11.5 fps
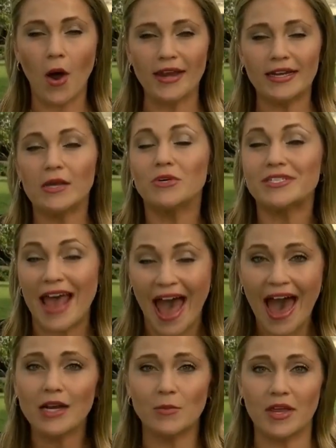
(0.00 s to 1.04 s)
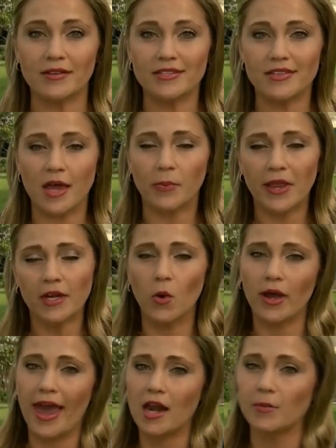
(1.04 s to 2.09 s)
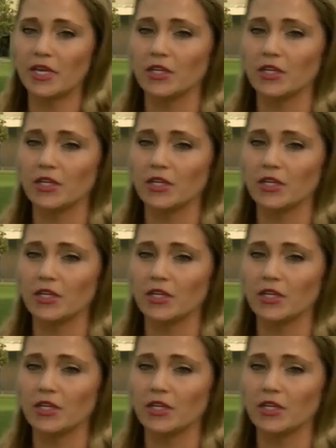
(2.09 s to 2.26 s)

and he was adamant that Plato Academy in